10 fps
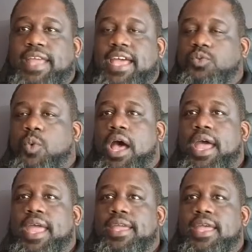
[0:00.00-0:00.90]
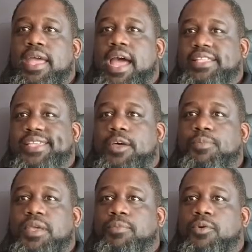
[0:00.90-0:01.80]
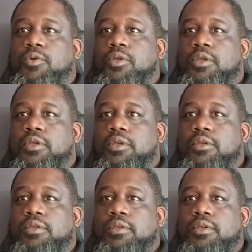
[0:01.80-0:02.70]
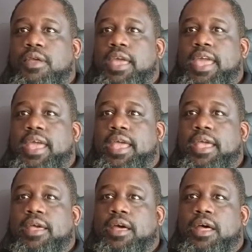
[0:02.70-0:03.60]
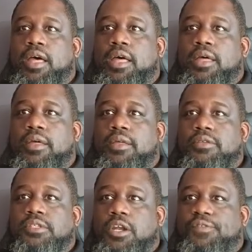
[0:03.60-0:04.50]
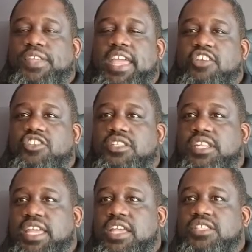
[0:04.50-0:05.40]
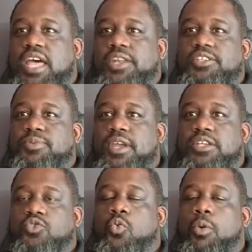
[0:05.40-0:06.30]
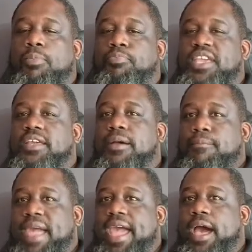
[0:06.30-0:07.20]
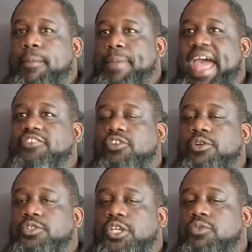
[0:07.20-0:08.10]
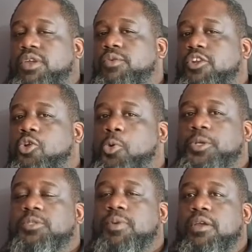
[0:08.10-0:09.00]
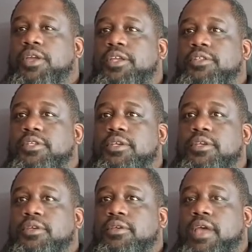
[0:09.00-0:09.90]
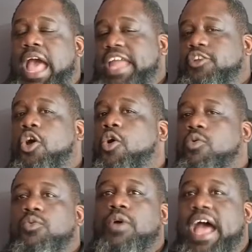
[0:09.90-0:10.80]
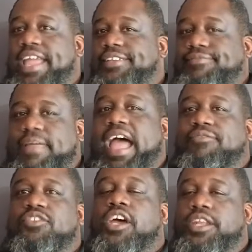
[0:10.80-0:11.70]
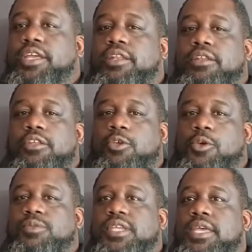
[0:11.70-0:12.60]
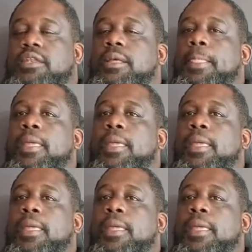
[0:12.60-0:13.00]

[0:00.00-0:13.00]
That's why I tell people certifications and hands-on experience will beat a bachelor's degree with no experience. I know. I've done it. You know what I'm saying?